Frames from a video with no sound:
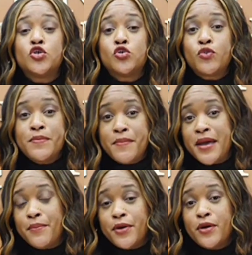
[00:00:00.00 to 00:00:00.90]
to
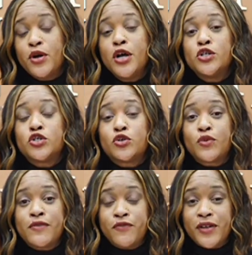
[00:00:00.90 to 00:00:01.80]
remember,
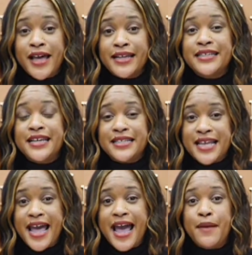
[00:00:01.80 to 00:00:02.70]
to reflect, and
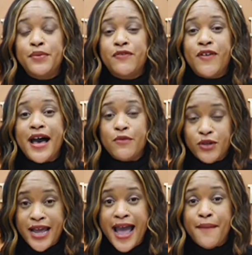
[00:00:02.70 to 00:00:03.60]
to amplify
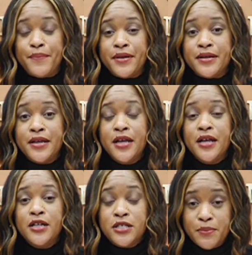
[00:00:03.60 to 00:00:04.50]
what happened
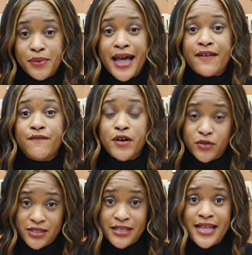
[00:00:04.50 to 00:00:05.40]
to black
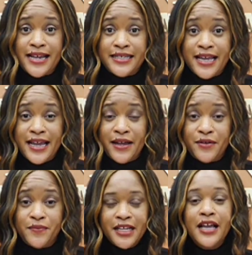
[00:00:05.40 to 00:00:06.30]
folks in that
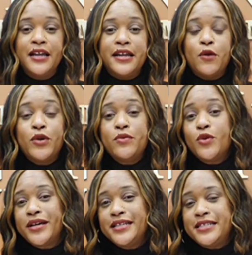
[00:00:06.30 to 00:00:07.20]
town. Now, we
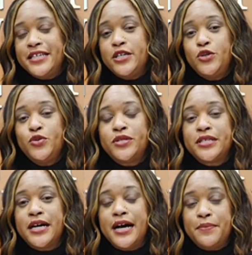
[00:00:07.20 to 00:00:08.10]
will continue
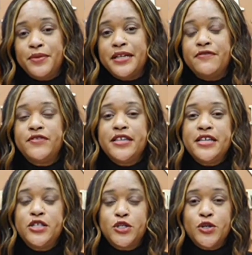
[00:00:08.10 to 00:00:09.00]
to uplift
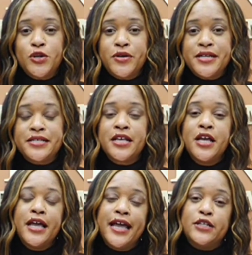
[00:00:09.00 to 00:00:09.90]
these stories
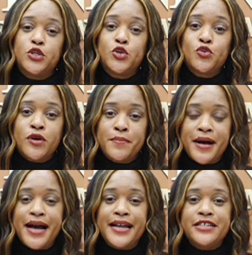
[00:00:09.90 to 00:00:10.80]
and to
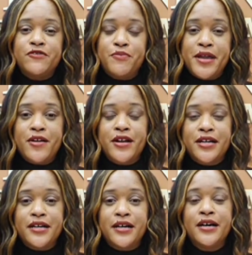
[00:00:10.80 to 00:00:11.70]
remind
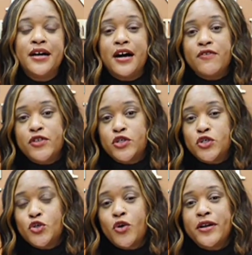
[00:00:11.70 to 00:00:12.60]
America of the
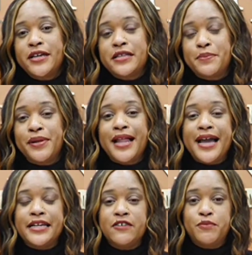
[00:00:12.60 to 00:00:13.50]
story and the
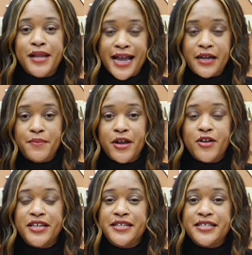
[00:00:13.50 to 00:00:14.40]
plight of Black
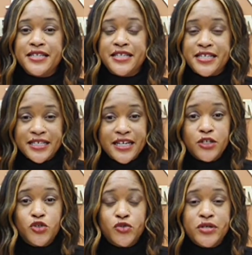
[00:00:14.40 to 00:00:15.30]
Americans in this
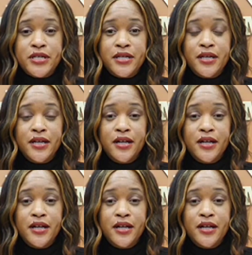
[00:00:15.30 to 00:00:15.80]
country,